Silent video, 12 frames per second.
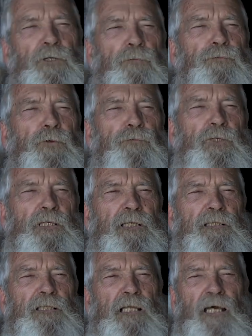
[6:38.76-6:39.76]
So 50
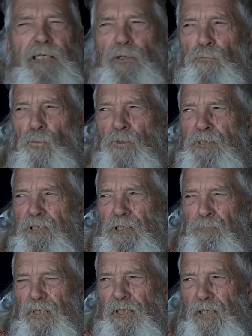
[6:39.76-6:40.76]
years later, what's
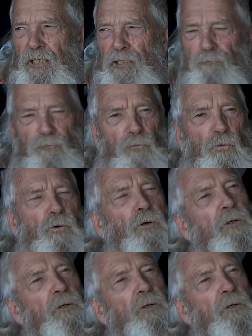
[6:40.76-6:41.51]
to be here for?